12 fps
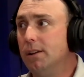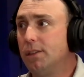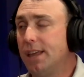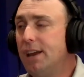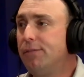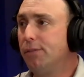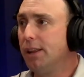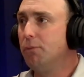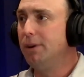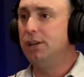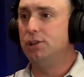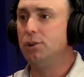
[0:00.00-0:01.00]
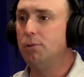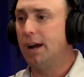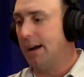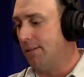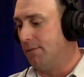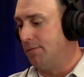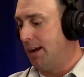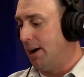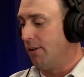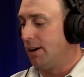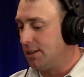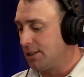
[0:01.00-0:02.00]
thankfully we do have
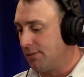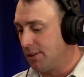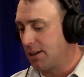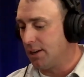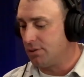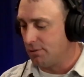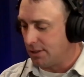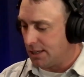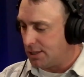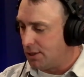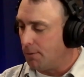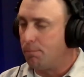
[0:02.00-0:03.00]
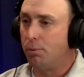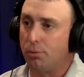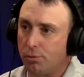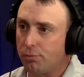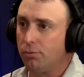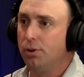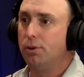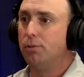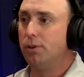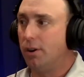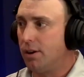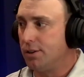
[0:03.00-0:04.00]
areas of the country that still pull
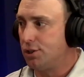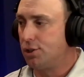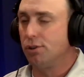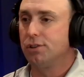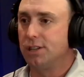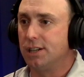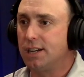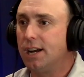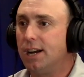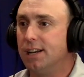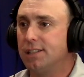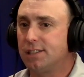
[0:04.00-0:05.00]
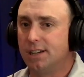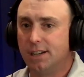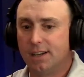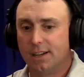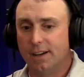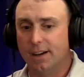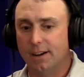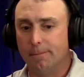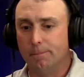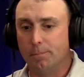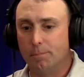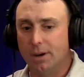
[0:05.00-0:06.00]
through on certain cuts.
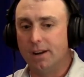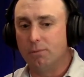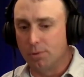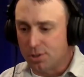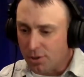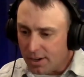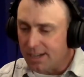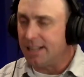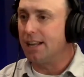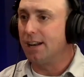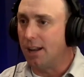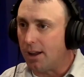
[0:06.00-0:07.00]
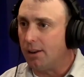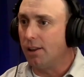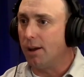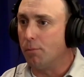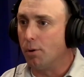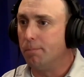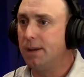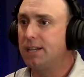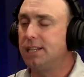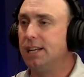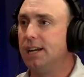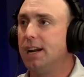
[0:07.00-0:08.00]
But we're starting to get a lot more
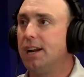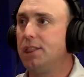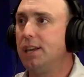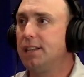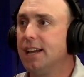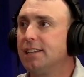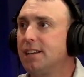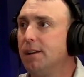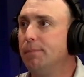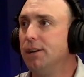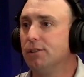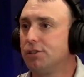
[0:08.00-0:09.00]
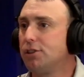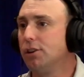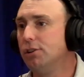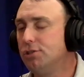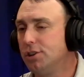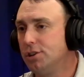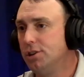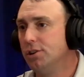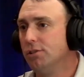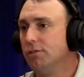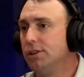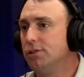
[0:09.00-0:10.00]
mixing. And I think that's going to be your solution to
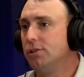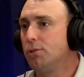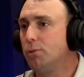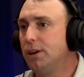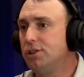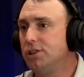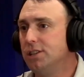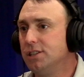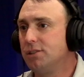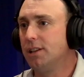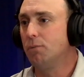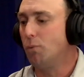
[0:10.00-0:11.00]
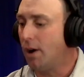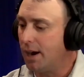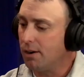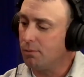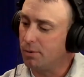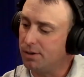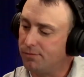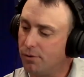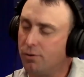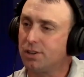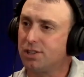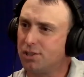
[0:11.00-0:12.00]
your original question, is that why are we
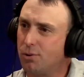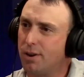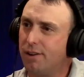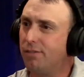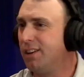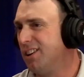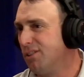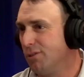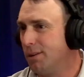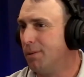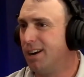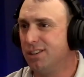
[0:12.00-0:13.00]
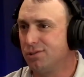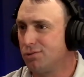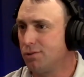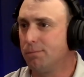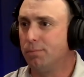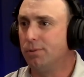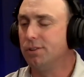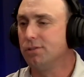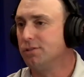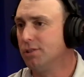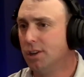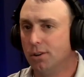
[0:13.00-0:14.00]
focused so heavily on ribeyes or strip loins
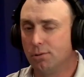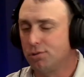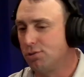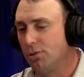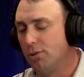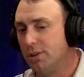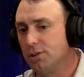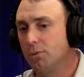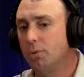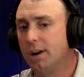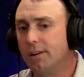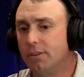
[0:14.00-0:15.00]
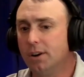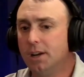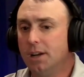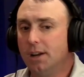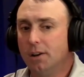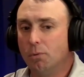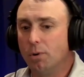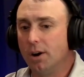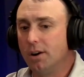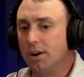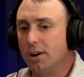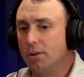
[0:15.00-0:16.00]
or sirloins or whatever,
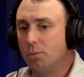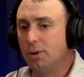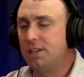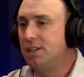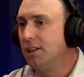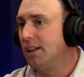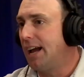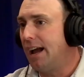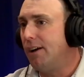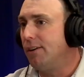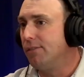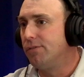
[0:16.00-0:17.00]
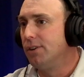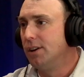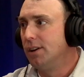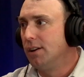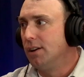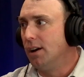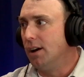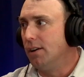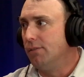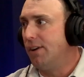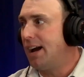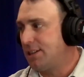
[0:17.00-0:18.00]
where we still have
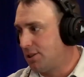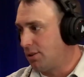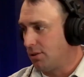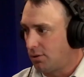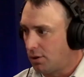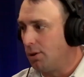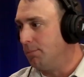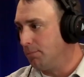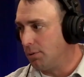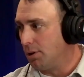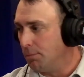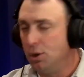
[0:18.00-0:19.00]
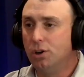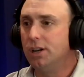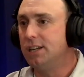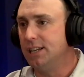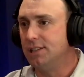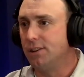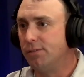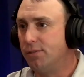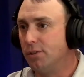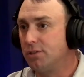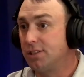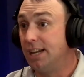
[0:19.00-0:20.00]
vast communities of
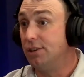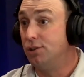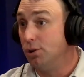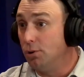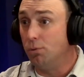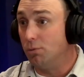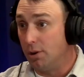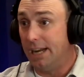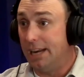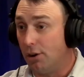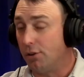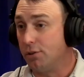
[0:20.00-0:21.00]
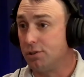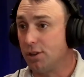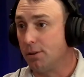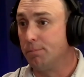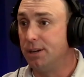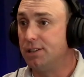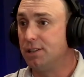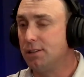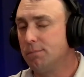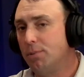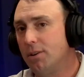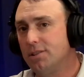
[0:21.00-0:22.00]
folks that do eat all those other pieces
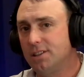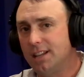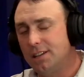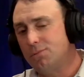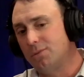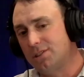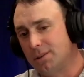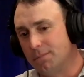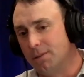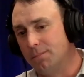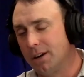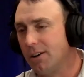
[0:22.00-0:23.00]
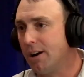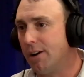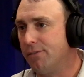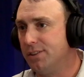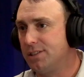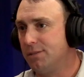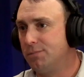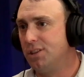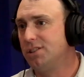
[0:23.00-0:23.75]
and parts. And that's where some of the bigger outfits